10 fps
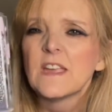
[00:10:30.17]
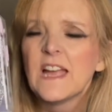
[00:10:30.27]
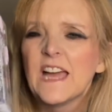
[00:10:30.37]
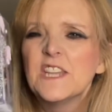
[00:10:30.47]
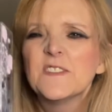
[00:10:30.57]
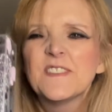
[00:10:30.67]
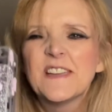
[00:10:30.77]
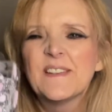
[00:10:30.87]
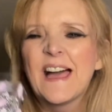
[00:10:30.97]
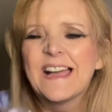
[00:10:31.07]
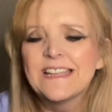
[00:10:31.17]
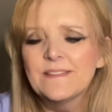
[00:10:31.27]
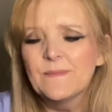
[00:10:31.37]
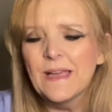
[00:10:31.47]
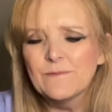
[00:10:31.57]
I know that
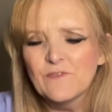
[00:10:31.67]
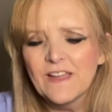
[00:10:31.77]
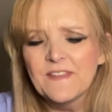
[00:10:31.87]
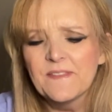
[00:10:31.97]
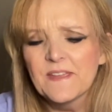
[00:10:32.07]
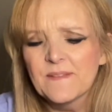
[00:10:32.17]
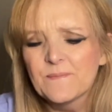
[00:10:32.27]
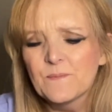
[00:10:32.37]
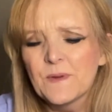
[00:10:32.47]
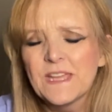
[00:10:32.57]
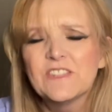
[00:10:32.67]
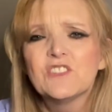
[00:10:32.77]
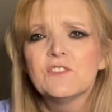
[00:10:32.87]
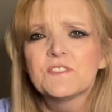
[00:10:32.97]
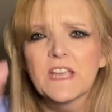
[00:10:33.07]
I'm finding that when I
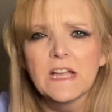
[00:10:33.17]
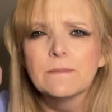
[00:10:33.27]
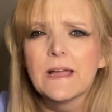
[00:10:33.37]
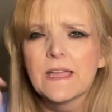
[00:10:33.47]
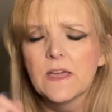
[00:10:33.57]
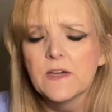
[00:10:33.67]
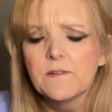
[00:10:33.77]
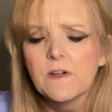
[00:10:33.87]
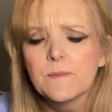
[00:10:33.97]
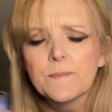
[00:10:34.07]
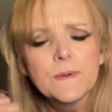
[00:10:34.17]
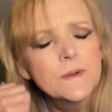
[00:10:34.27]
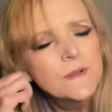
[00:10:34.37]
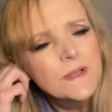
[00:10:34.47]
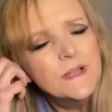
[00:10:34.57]
do tie my hair up,
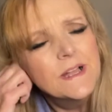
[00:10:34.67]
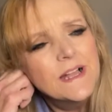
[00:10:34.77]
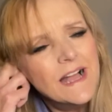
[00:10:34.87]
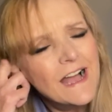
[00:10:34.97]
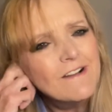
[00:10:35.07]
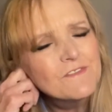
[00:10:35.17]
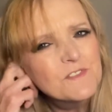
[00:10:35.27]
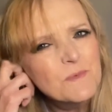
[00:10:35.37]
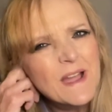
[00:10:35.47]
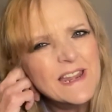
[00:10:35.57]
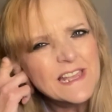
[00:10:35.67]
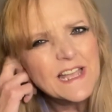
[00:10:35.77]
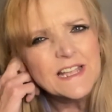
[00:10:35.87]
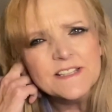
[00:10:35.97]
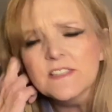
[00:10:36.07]
after a while
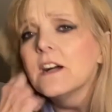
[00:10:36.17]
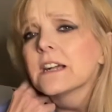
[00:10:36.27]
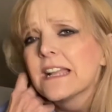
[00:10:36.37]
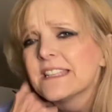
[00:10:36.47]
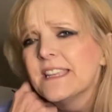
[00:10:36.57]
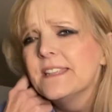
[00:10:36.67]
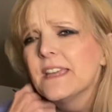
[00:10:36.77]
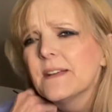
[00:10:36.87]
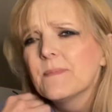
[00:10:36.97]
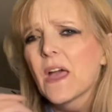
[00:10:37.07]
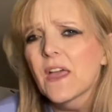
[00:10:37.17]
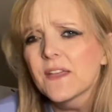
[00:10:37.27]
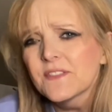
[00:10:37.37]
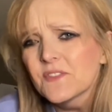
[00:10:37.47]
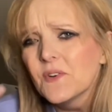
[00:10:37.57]
I start getting hair
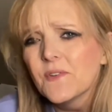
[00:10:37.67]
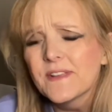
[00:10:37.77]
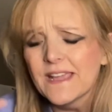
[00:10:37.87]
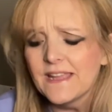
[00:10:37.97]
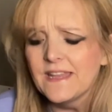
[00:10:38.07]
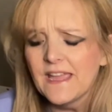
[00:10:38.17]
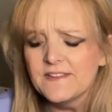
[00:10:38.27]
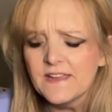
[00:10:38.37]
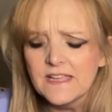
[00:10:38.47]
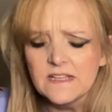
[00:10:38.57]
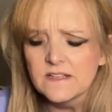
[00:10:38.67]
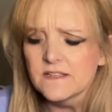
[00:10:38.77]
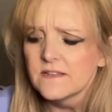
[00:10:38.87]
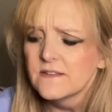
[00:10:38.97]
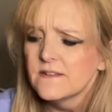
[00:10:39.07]
sore and getting headaches.
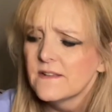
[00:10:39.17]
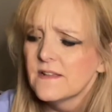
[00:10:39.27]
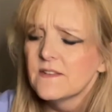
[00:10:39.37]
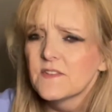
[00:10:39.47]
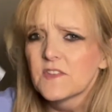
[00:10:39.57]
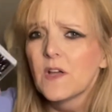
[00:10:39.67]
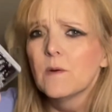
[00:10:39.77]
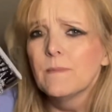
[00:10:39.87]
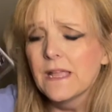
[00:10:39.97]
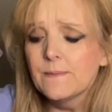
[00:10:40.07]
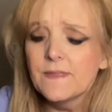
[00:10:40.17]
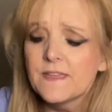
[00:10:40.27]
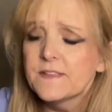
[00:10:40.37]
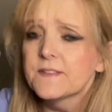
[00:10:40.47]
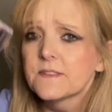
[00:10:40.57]
So maybe
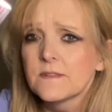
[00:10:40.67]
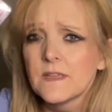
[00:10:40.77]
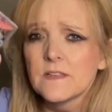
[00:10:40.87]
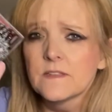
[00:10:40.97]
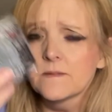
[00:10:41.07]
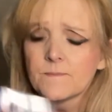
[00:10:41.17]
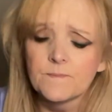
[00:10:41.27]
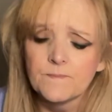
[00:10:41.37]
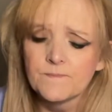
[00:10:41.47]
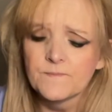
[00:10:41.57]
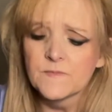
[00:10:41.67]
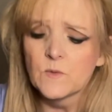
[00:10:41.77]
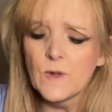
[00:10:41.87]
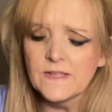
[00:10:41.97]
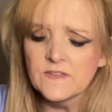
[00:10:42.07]
this is the
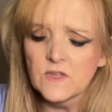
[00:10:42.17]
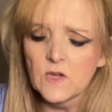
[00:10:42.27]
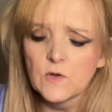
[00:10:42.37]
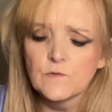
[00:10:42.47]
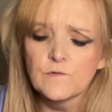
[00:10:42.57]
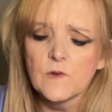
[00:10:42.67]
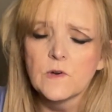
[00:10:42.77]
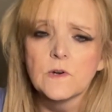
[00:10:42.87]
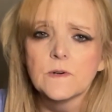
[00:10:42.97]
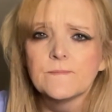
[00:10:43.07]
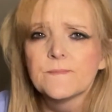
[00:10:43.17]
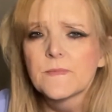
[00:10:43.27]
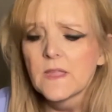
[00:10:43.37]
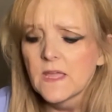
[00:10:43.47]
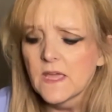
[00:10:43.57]
way to go for
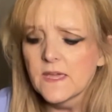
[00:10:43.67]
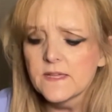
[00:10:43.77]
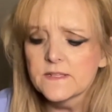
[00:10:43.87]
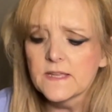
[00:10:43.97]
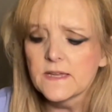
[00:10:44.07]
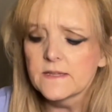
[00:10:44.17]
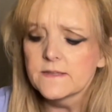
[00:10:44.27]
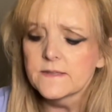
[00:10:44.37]
hair ties.